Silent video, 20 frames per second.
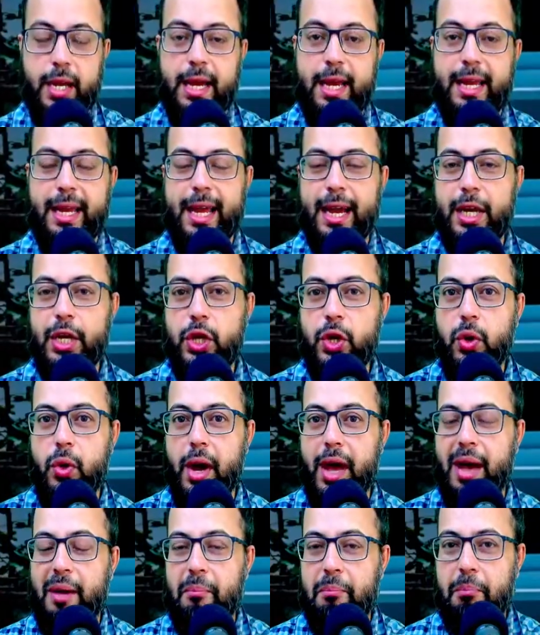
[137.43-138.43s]
Can you
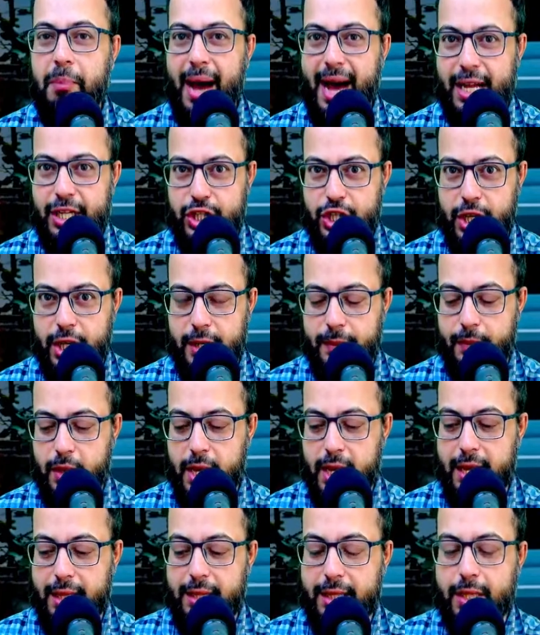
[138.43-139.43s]
imagine?
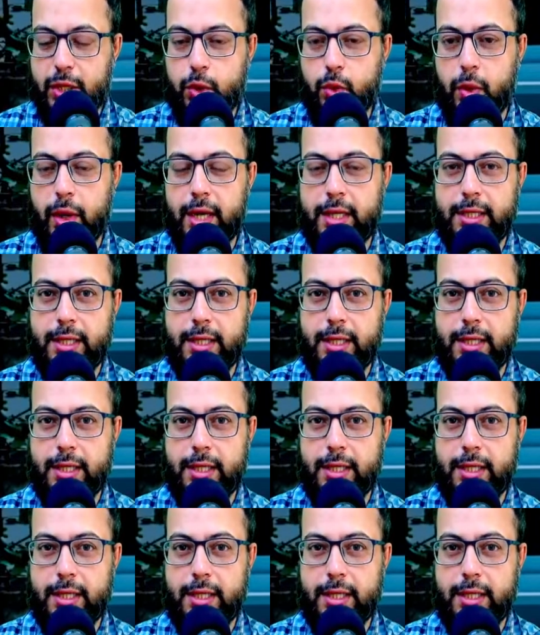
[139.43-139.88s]
This was